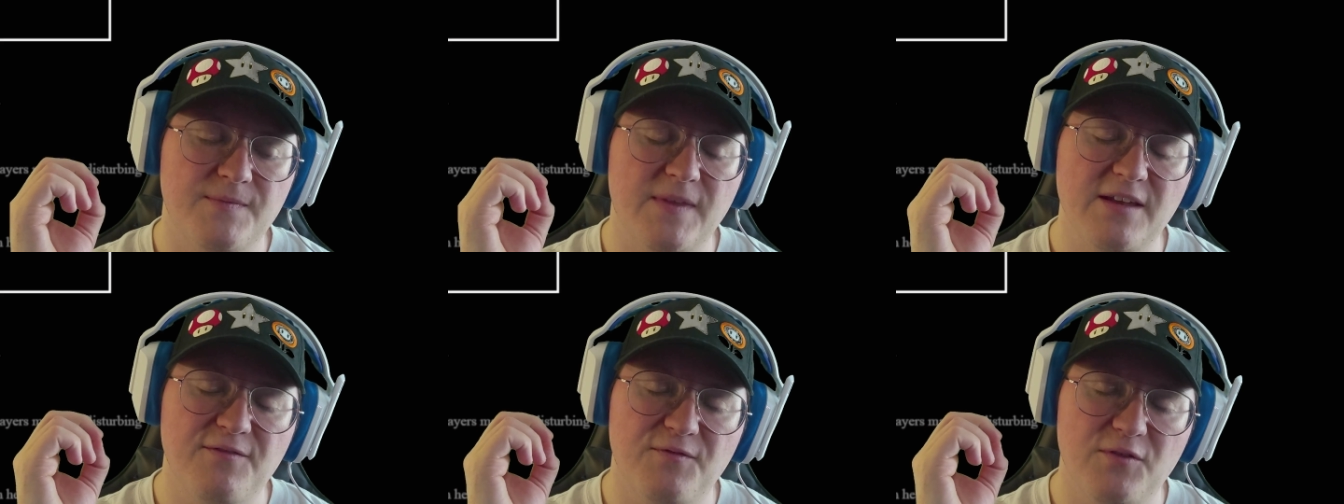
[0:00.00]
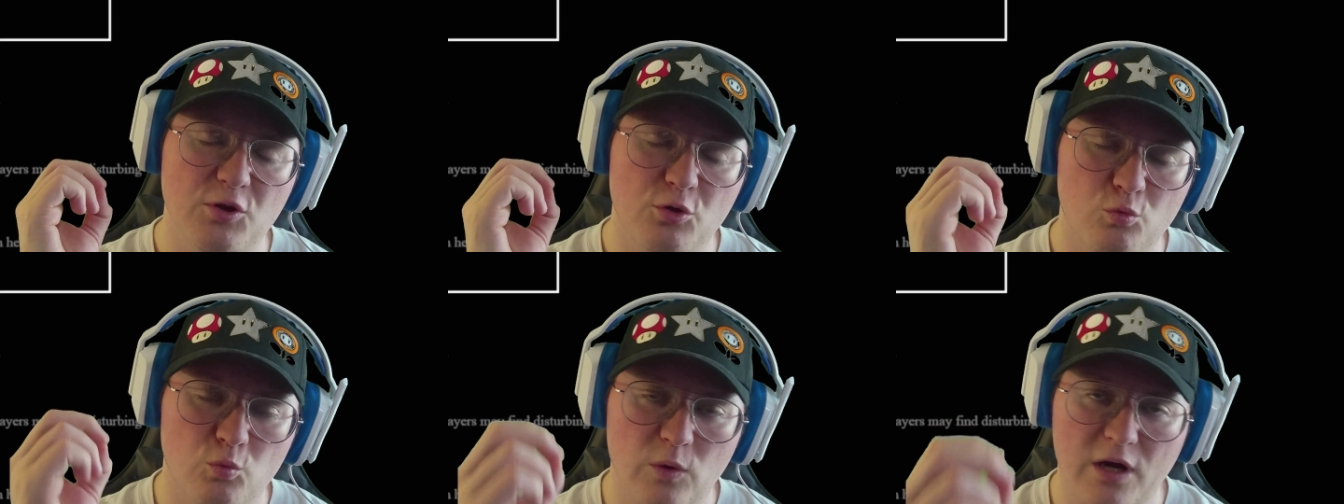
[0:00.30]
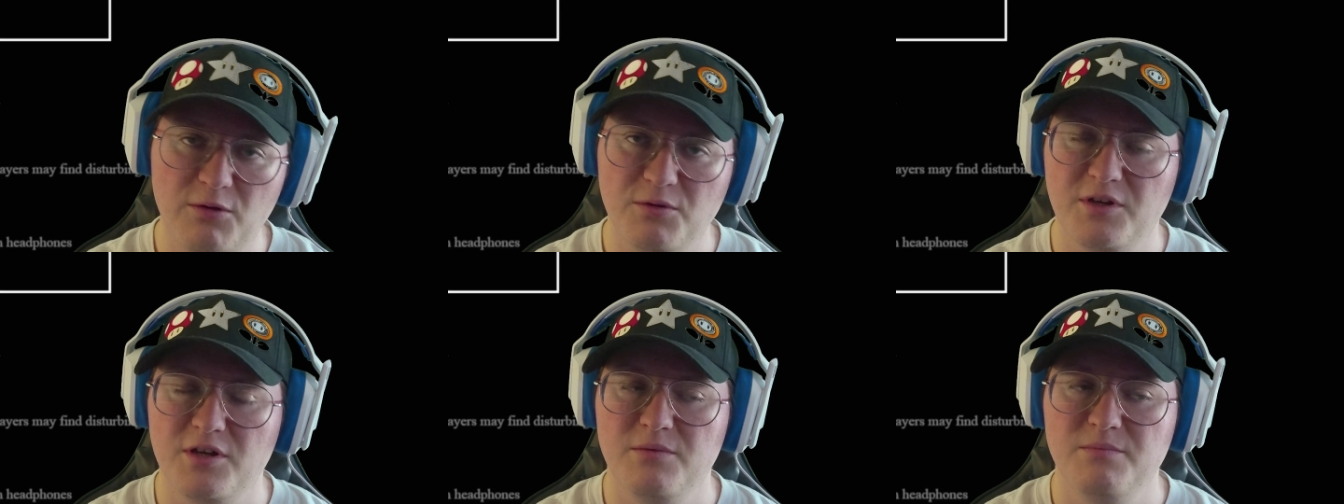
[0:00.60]
they feel
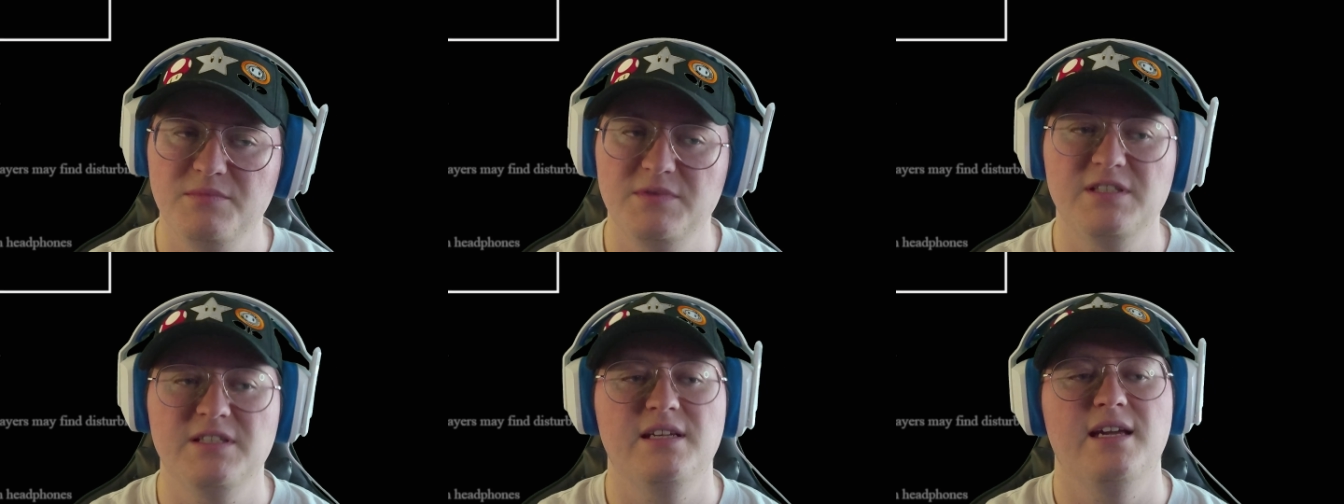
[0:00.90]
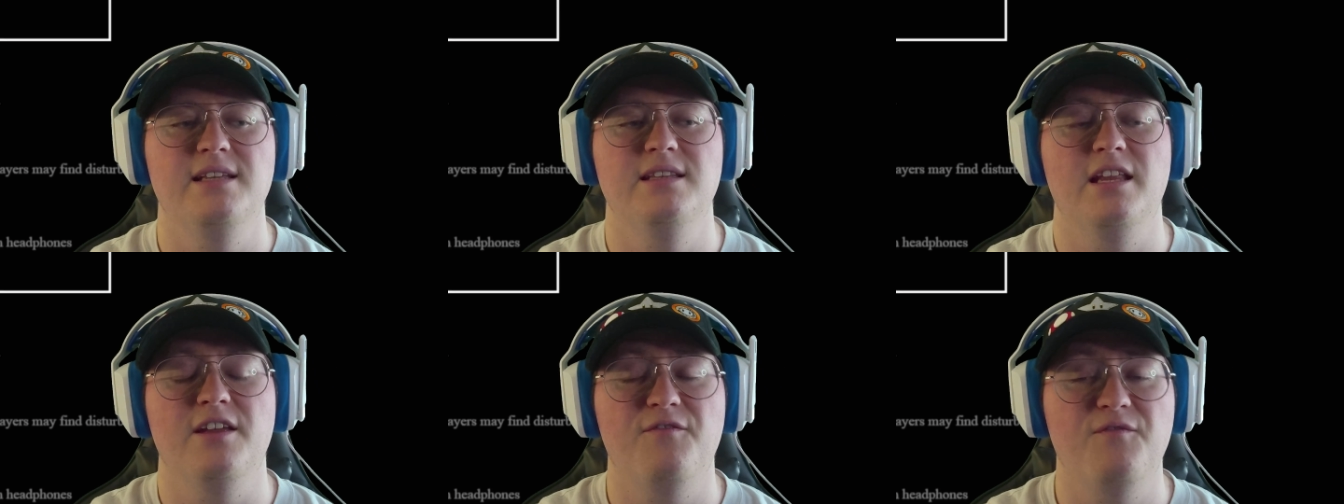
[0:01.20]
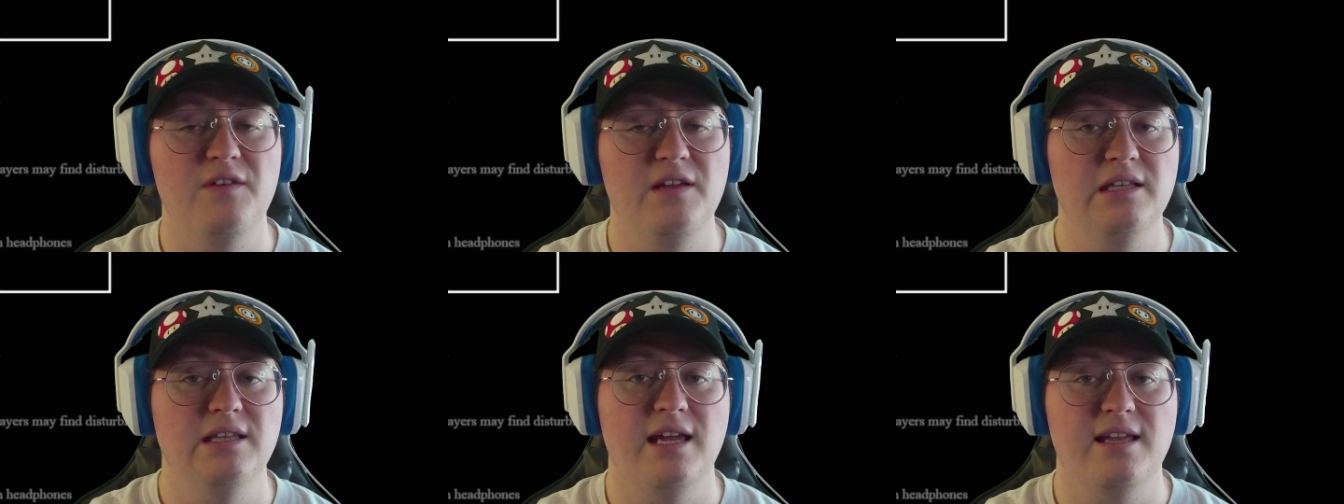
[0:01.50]
welcomed and they
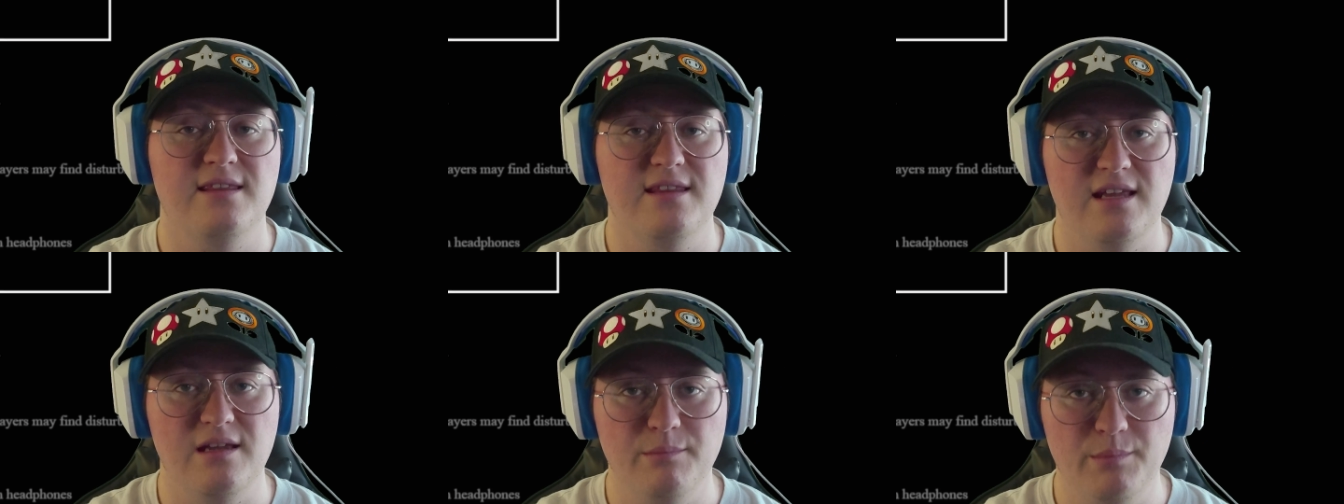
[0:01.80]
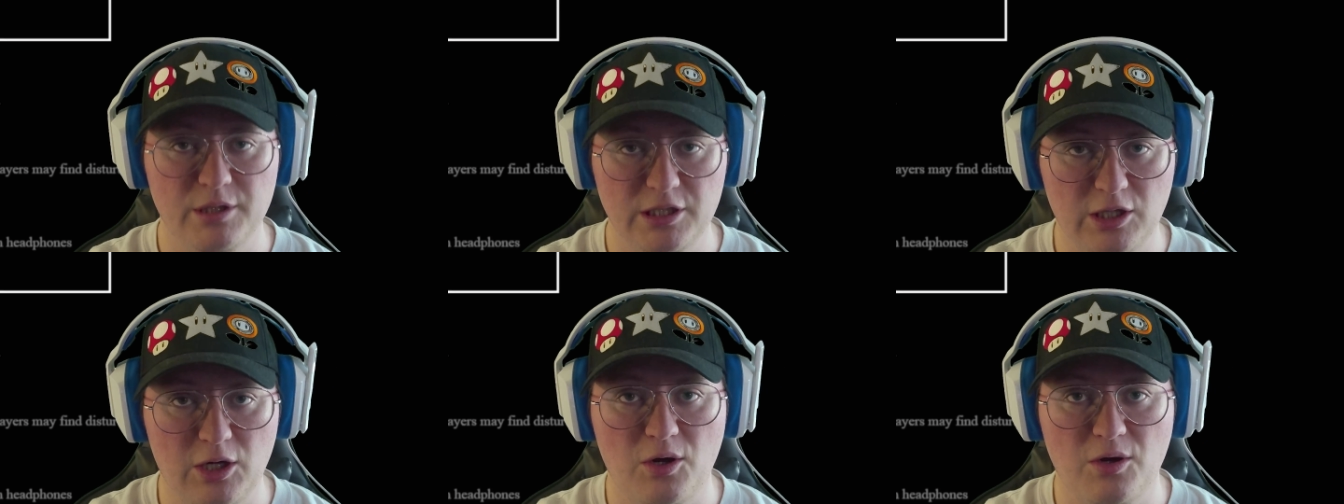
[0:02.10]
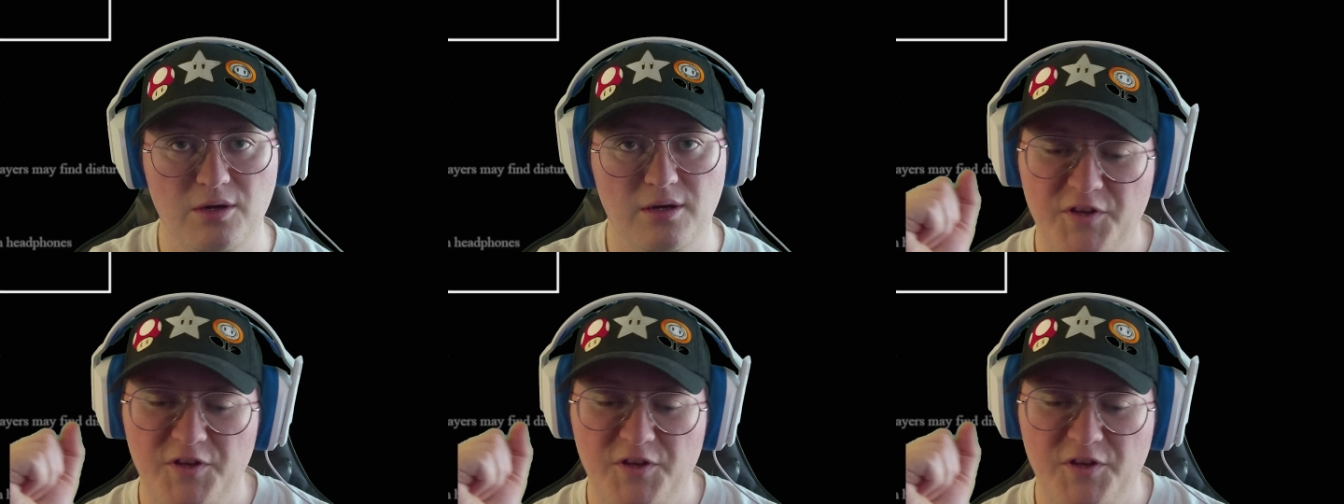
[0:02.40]
feel like they belong.